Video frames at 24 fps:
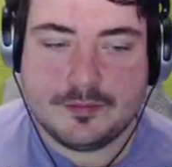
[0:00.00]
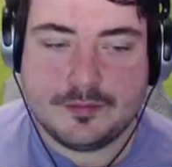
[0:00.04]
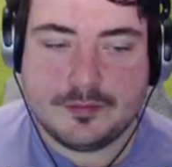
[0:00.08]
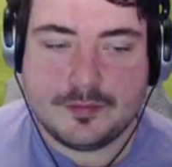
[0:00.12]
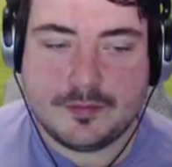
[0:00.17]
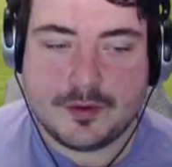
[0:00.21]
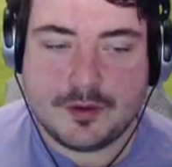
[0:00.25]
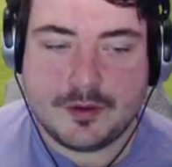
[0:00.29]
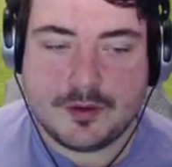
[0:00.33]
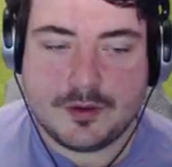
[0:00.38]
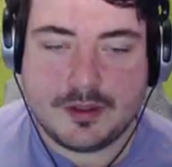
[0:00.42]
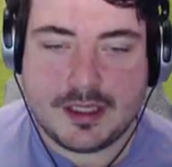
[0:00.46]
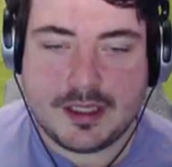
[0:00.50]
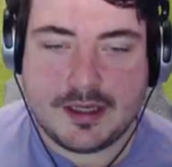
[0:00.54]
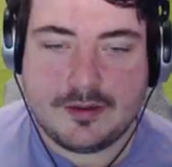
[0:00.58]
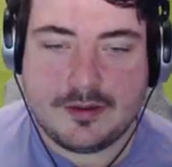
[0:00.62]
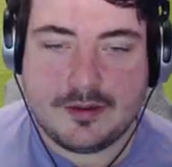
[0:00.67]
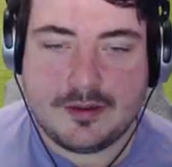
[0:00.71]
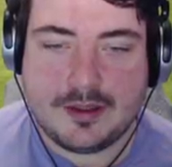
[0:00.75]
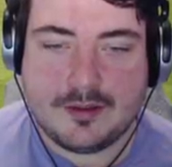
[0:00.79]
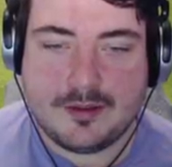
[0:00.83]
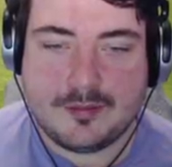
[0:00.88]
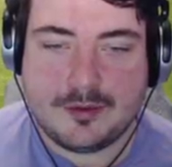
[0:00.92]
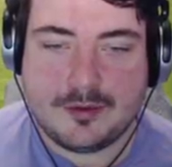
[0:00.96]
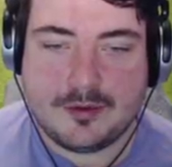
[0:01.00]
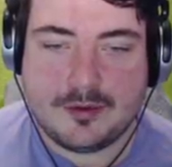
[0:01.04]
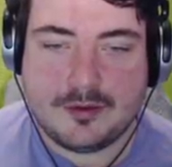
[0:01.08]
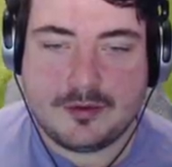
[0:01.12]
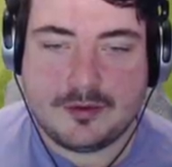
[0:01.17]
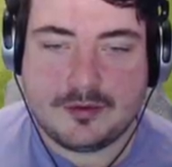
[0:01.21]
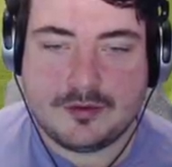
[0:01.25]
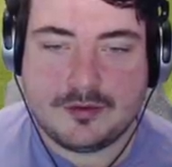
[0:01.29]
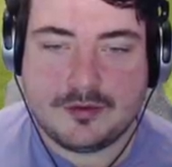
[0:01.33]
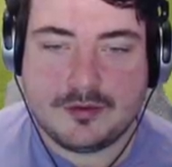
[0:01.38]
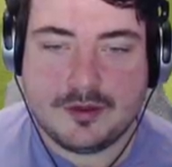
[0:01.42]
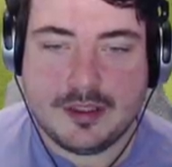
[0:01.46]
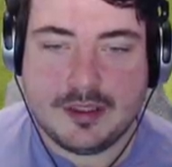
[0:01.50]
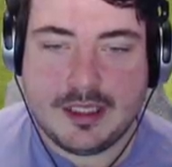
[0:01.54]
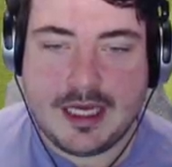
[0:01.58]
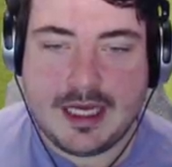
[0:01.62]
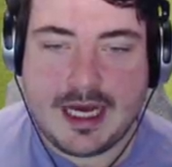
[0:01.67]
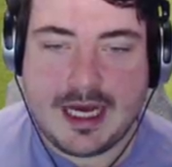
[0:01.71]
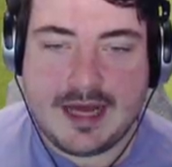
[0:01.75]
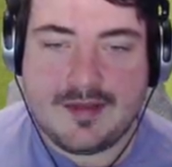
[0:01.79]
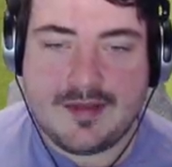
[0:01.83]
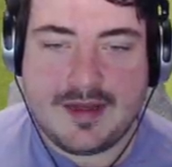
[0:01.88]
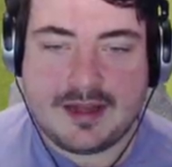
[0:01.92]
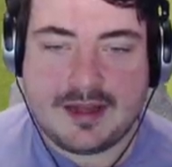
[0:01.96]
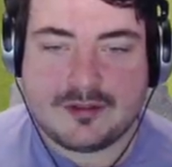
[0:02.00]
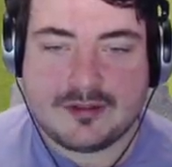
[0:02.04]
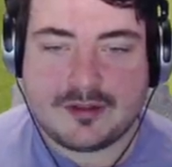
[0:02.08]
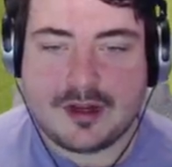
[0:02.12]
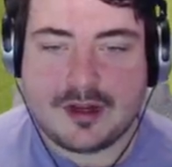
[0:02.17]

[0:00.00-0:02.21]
Broad now into Brooks. And that's